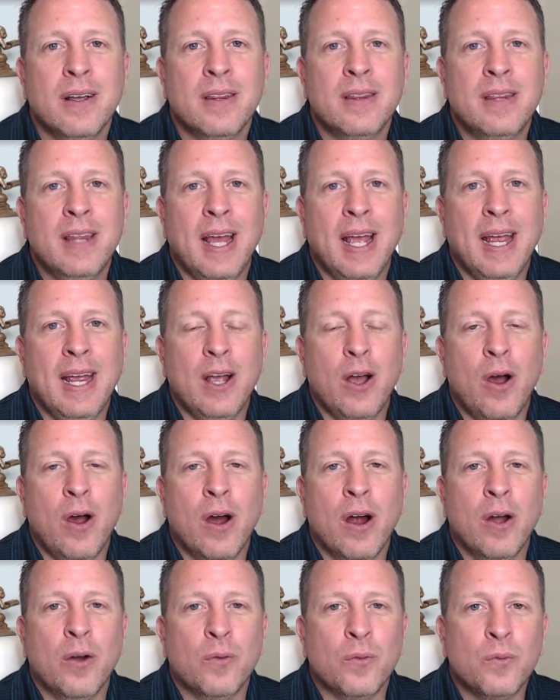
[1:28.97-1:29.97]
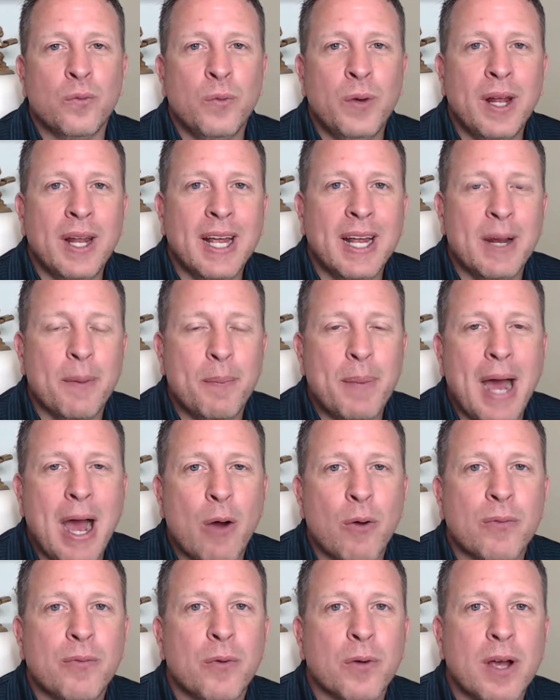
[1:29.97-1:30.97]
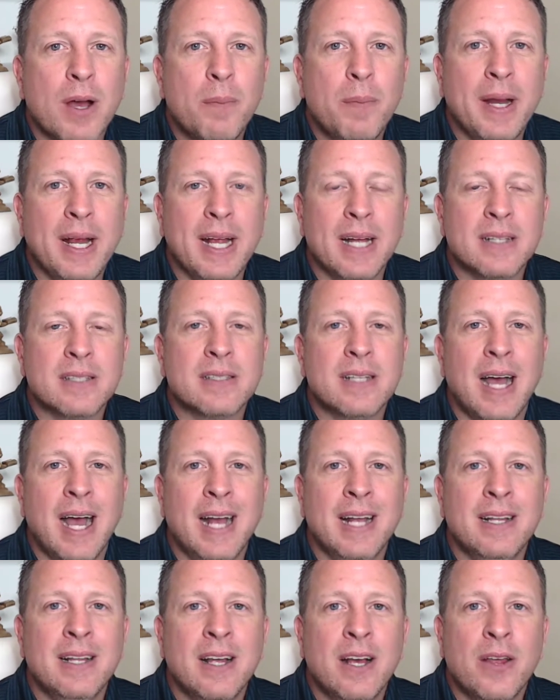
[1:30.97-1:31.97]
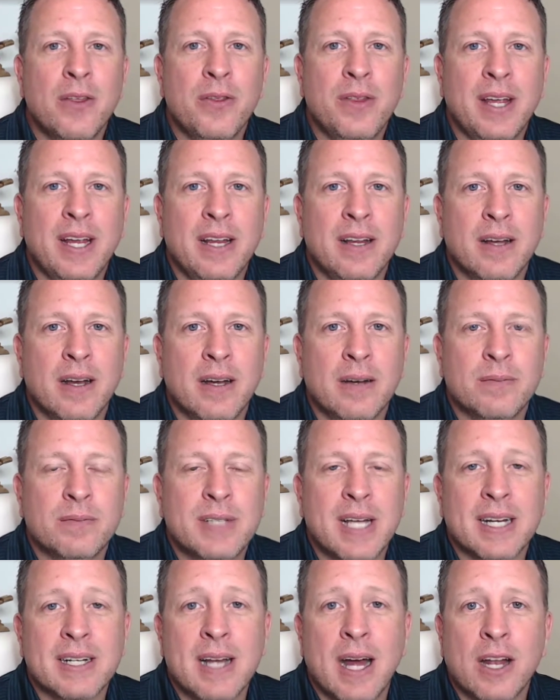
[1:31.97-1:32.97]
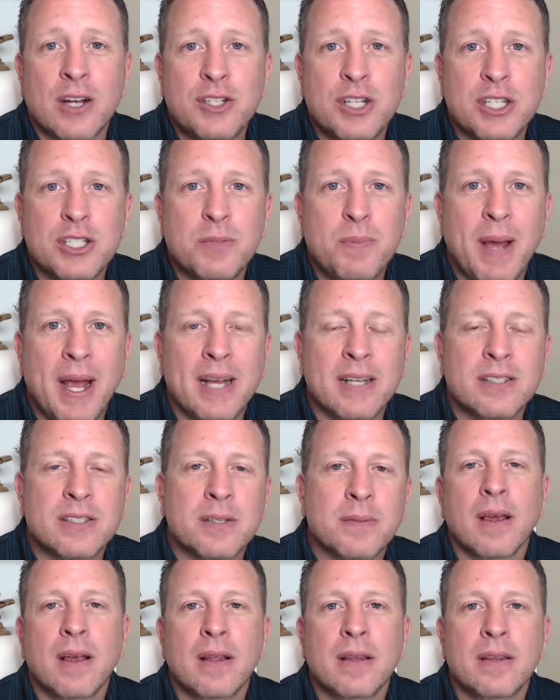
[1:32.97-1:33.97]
They are really a powerful company inside the uh, technology space.